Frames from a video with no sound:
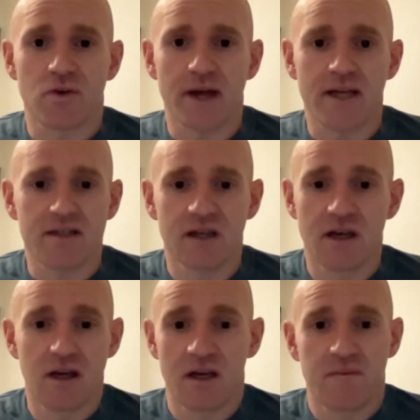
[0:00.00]
a race,
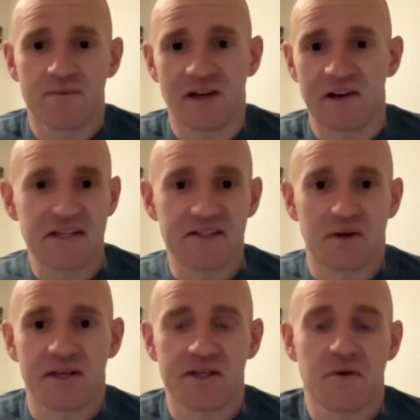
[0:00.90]
then, like, you
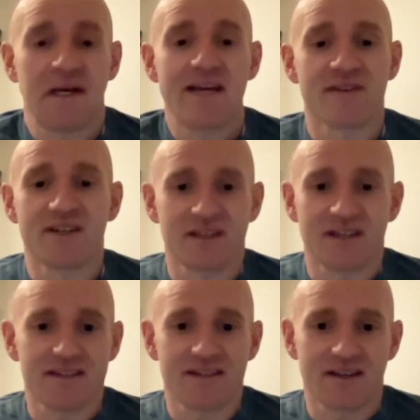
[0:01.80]
don't leave it as
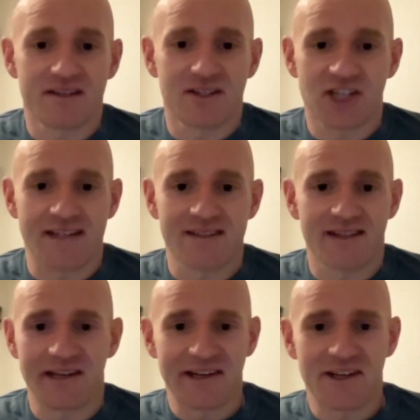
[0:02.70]
a chance
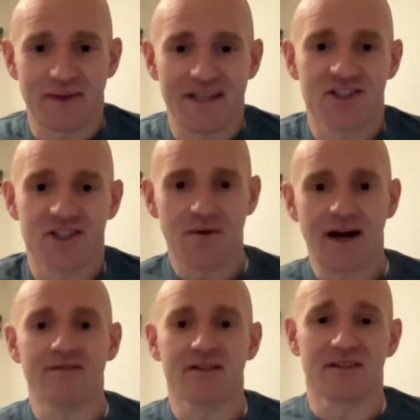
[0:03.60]
thing. Like, you make sure you
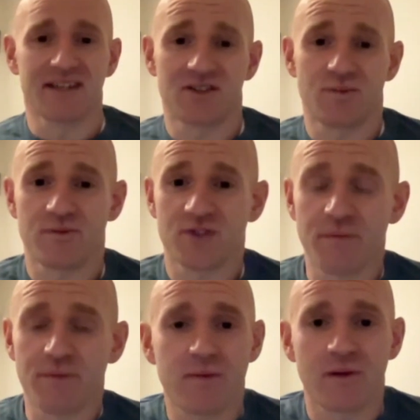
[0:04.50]
have it. And like,
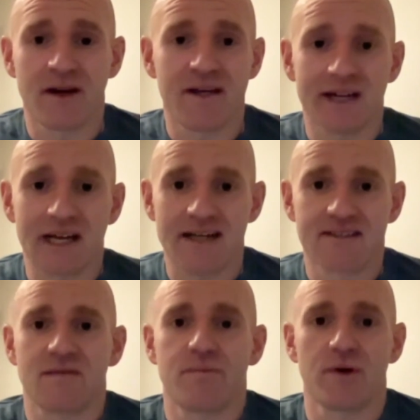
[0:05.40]
some people might
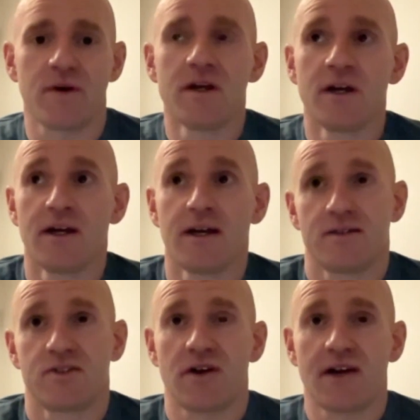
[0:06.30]
neglect it, but
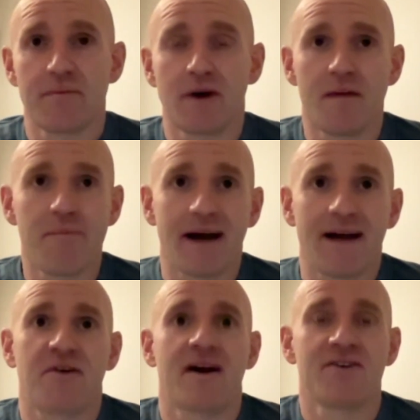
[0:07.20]
certainly my
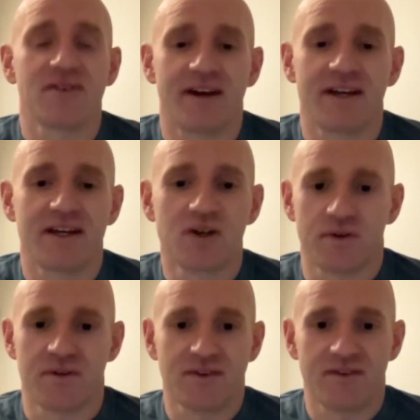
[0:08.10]
background, I
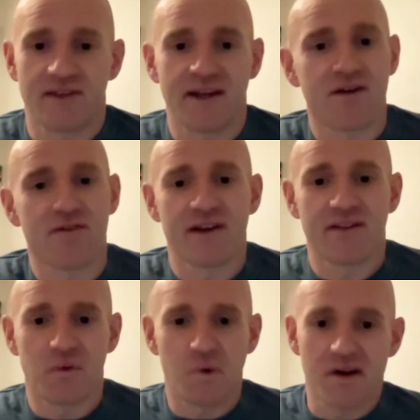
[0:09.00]
couldn't think of
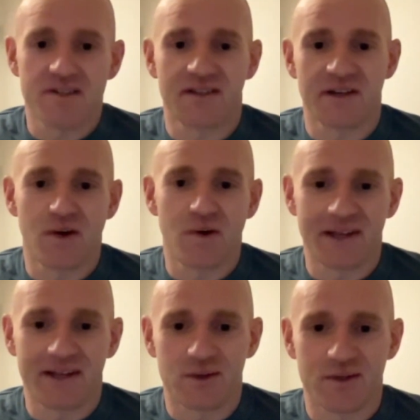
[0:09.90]
anything worse than knowing
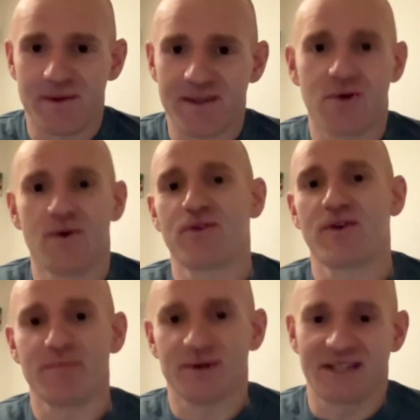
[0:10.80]
that there was maybe 2 or
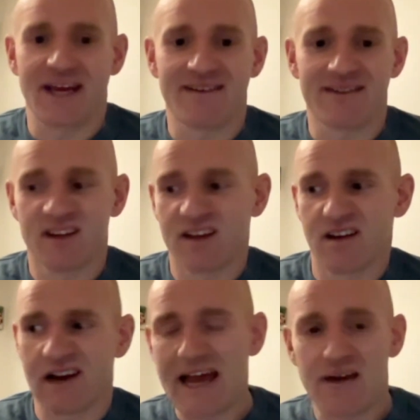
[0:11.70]
3%
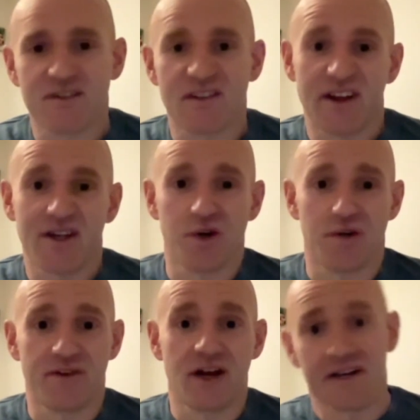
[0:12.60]
left that I could
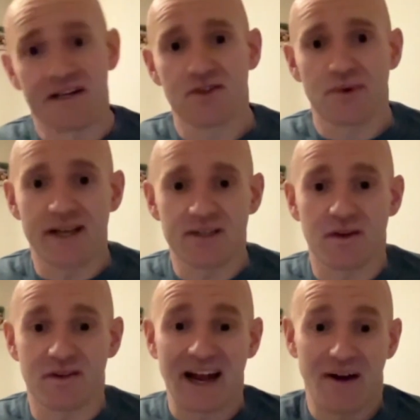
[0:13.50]
have gone into the race
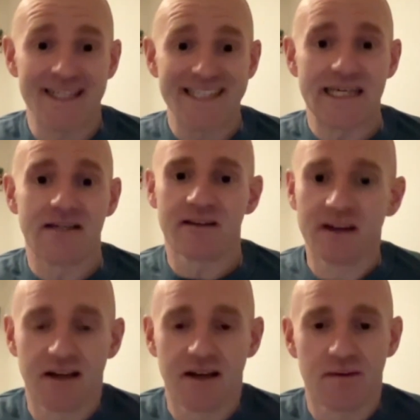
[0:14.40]
with guaranteed,
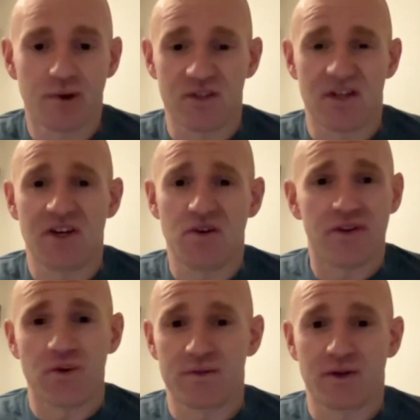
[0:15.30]
because I knew
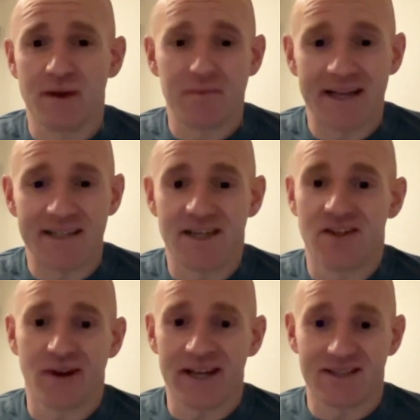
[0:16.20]
that there was going to be plenty in
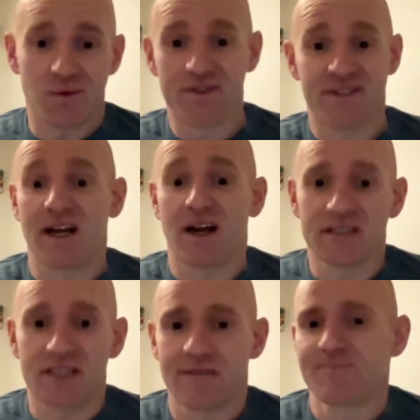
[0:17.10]
the race that wasn't
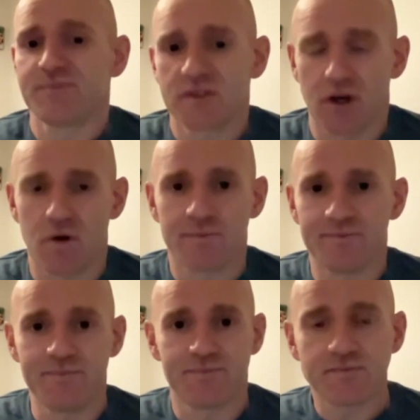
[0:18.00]
guaranteed. So
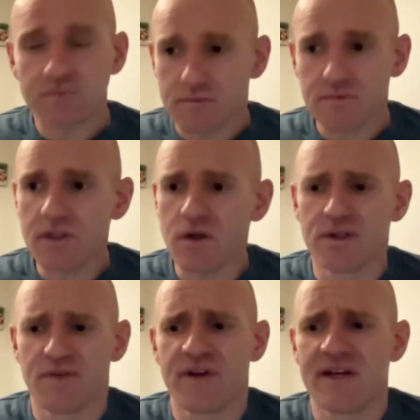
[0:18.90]

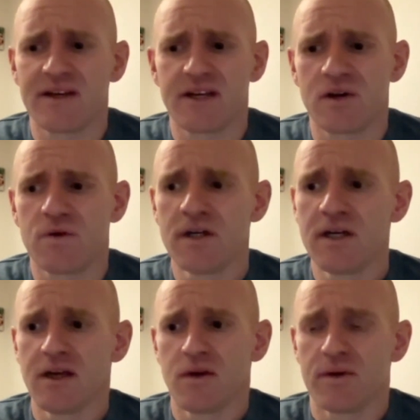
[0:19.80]
with the fin,
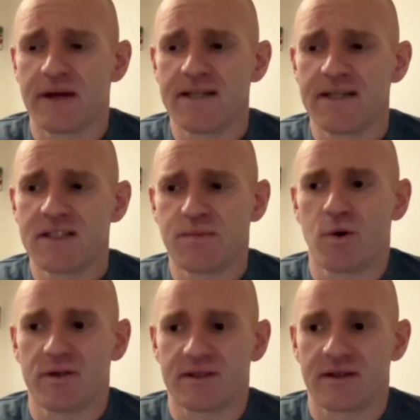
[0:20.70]
with any
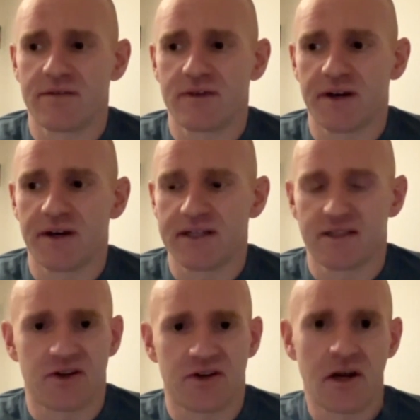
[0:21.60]
sport that you've got an
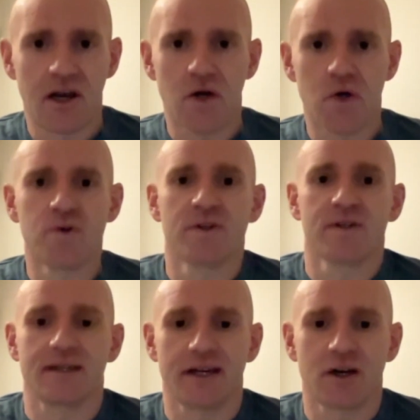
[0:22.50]
external load,
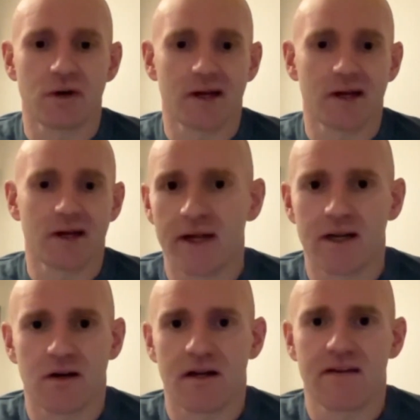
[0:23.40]
like
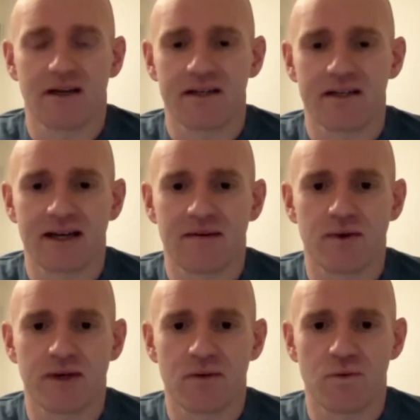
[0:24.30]
rowing or anything like that,
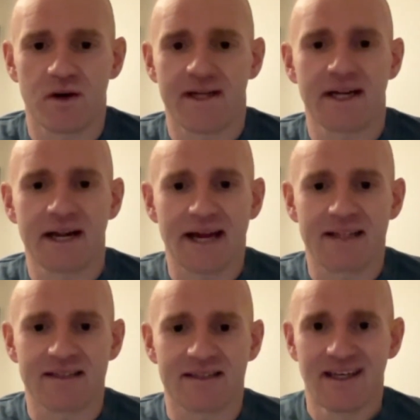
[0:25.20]
when you're working
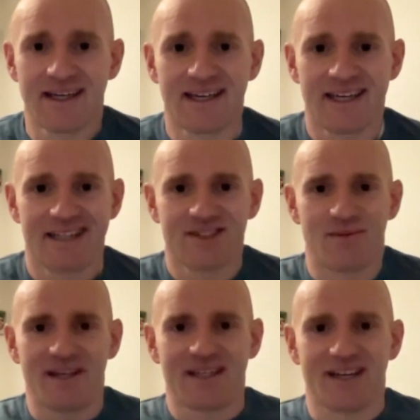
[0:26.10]
against
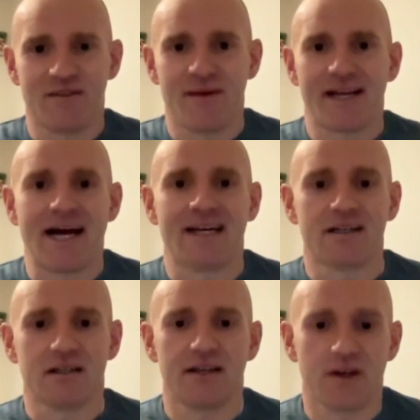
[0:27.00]
something kind of
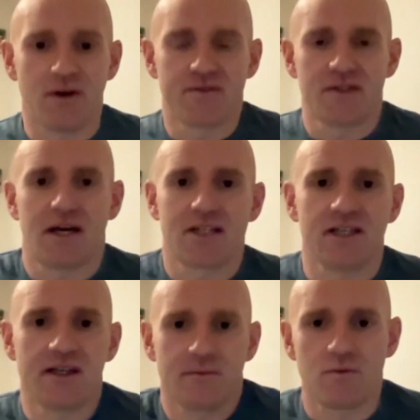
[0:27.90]
mechanical that you have to
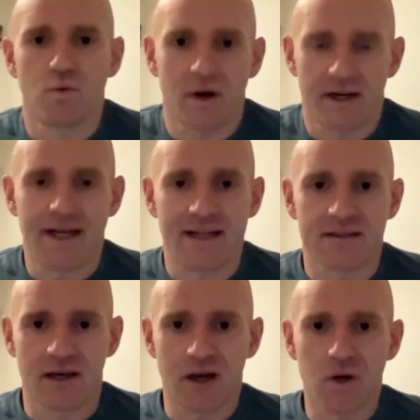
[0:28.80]
actually work
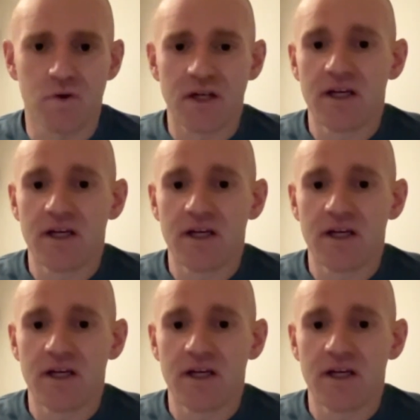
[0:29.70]
against a load,